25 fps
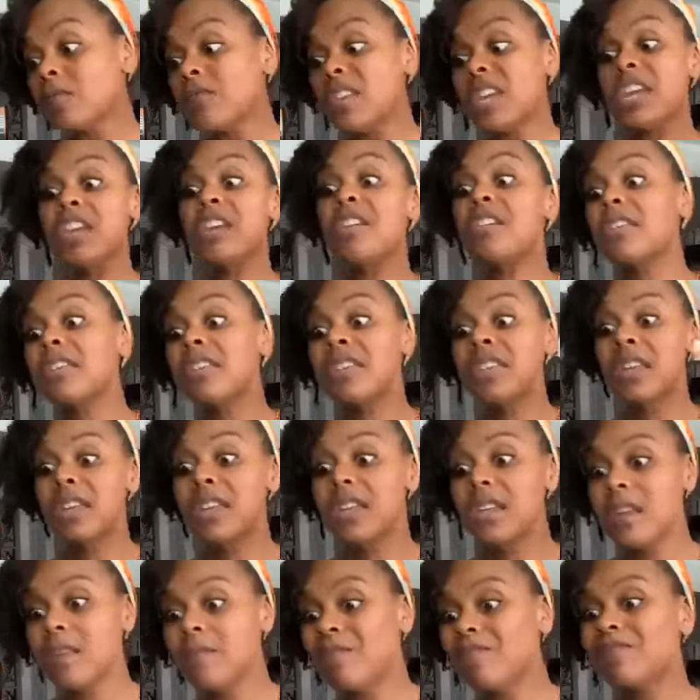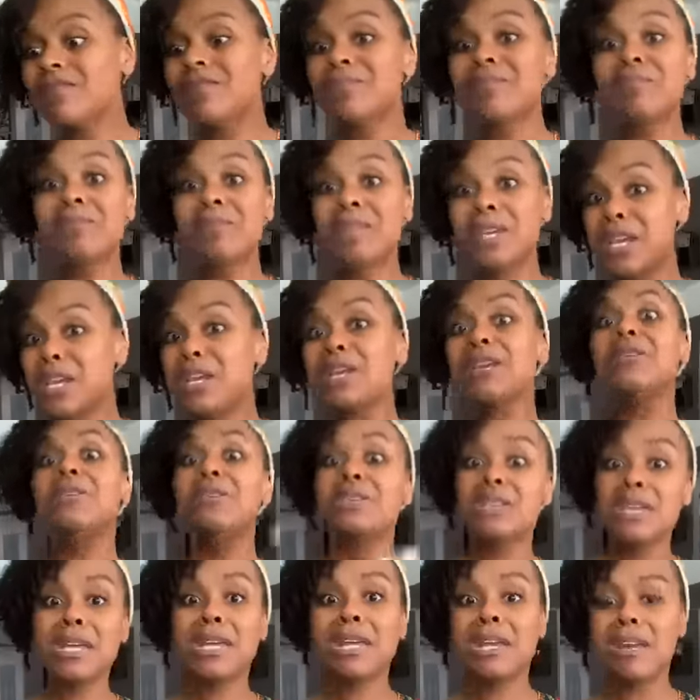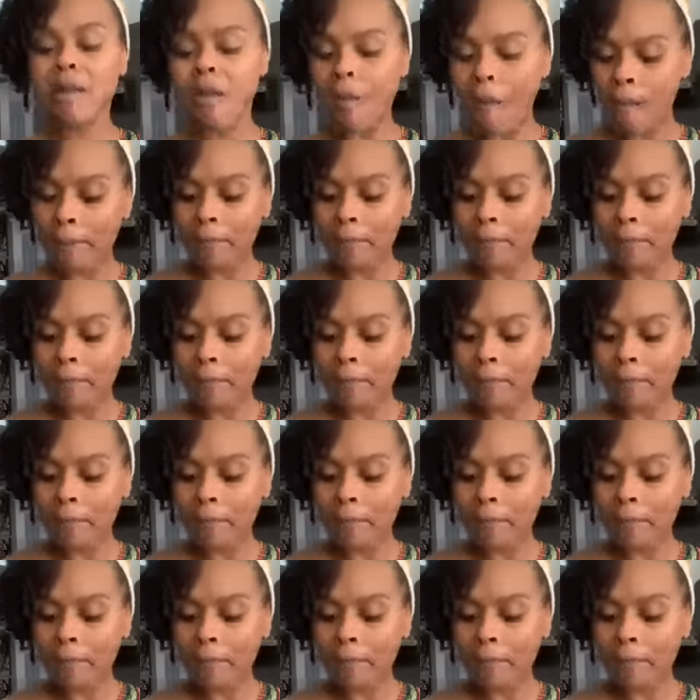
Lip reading: Hear ye, hear ye.